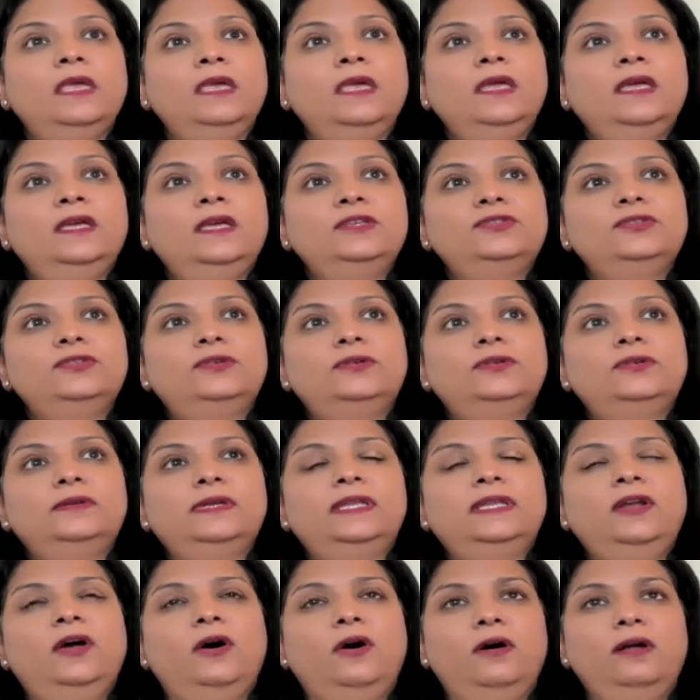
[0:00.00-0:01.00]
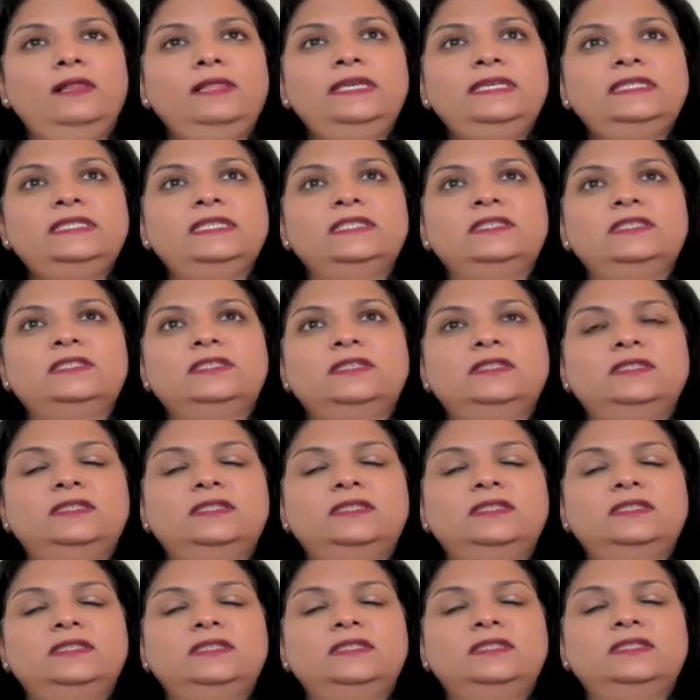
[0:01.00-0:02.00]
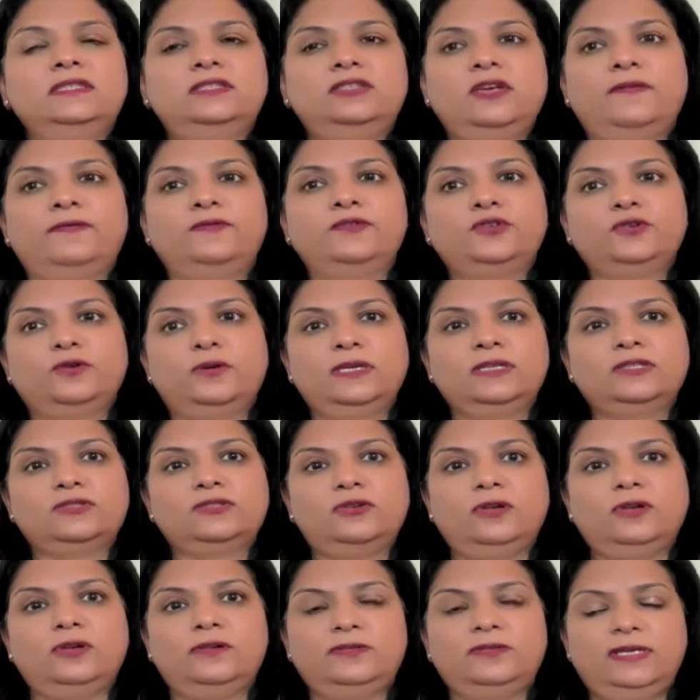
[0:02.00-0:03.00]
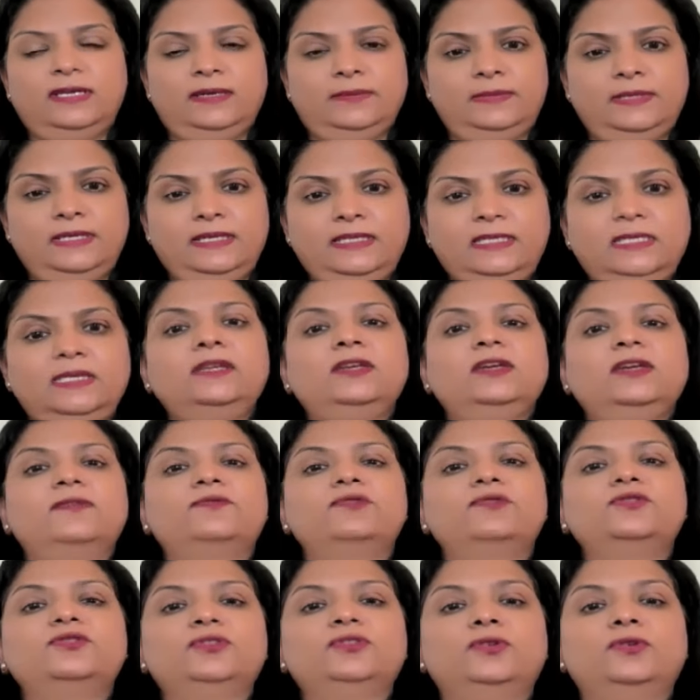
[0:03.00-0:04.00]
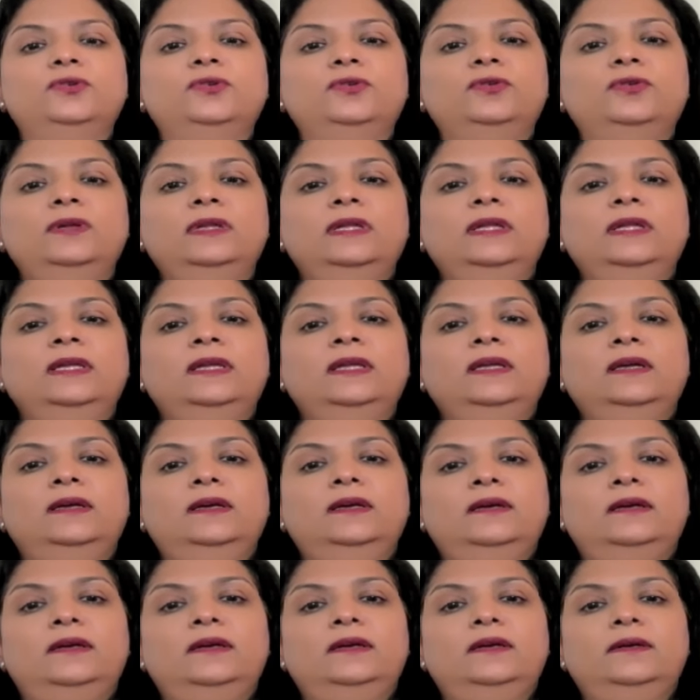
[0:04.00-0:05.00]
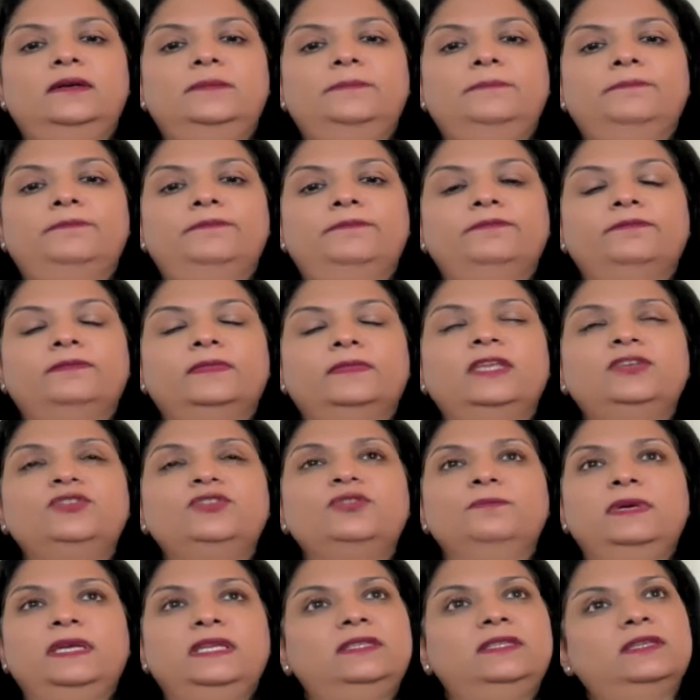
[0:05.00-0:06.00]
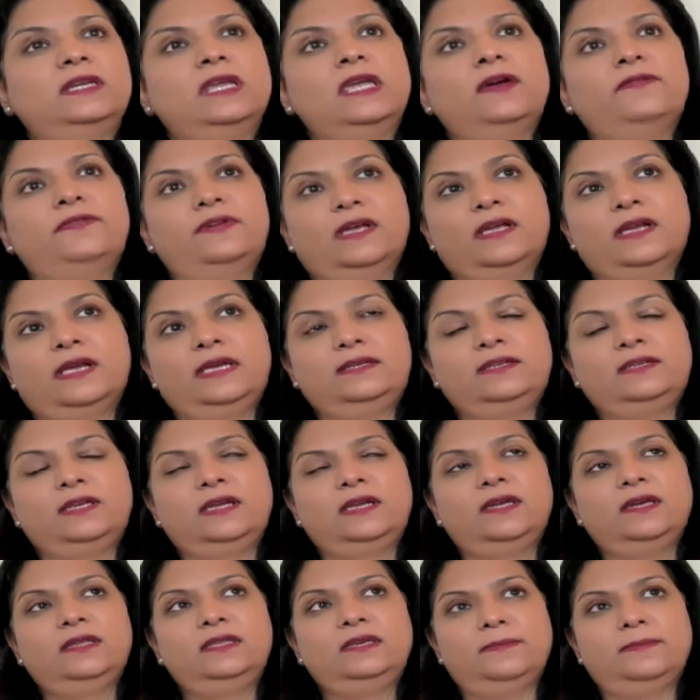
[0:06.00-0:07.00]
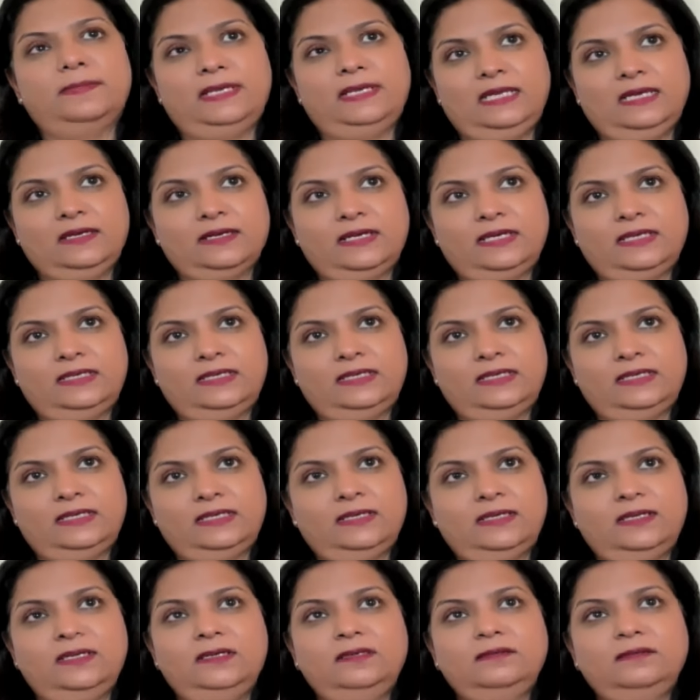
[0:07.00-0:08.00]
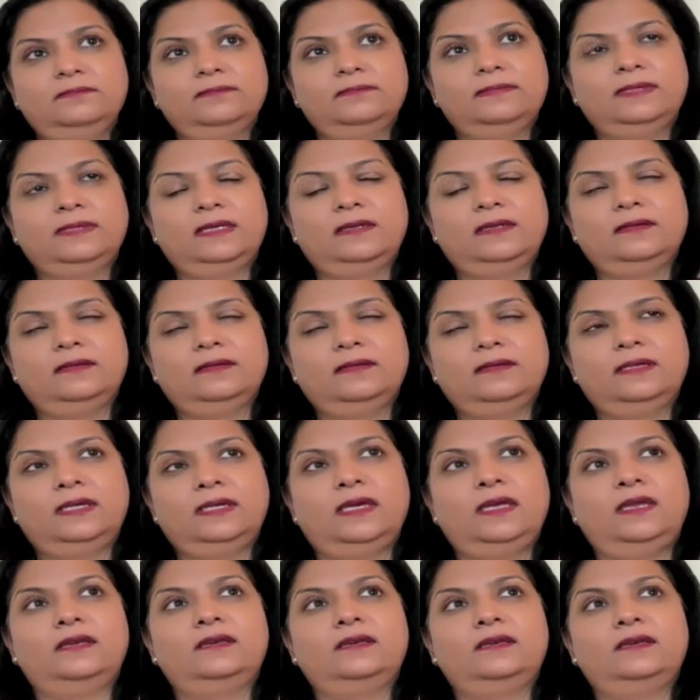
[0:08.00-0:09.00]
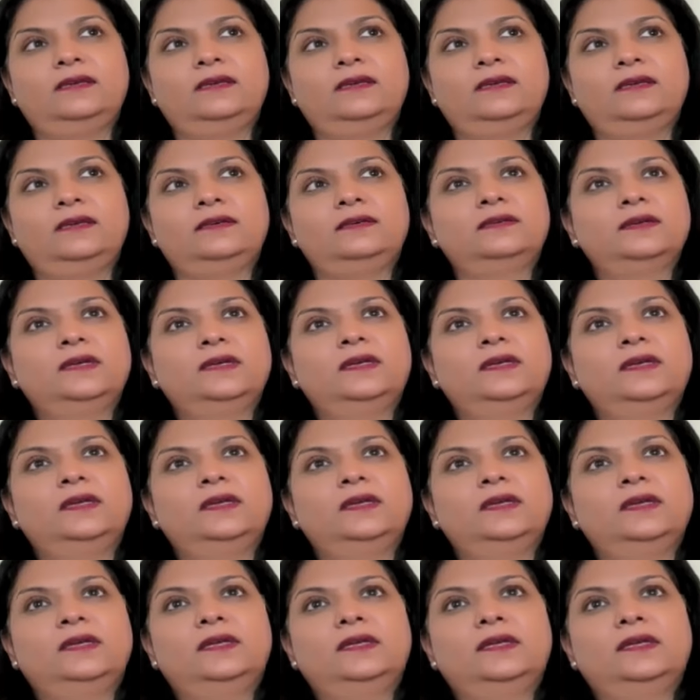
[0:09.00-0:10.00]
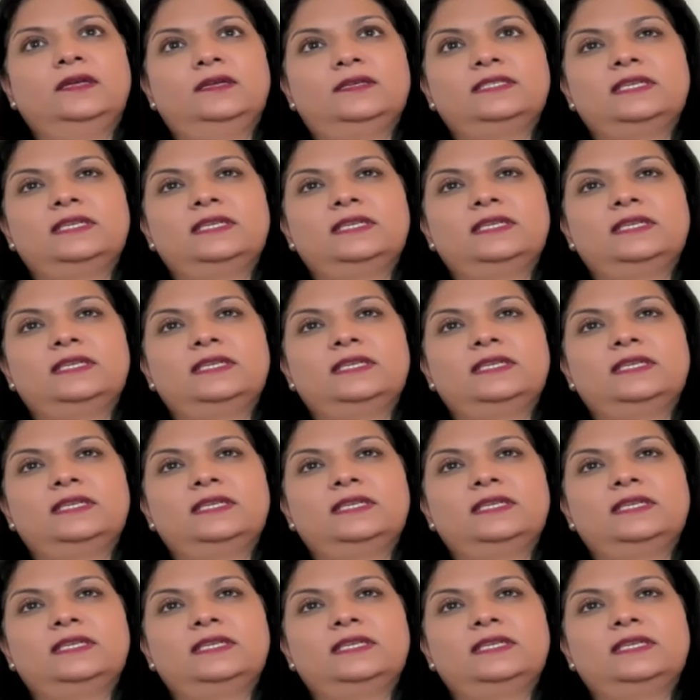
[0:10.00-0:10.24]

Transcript: So in all these instances, you have to show extraordinary ability. You have to show that you meet 3 of the criteria. There are many criteria, and some of them are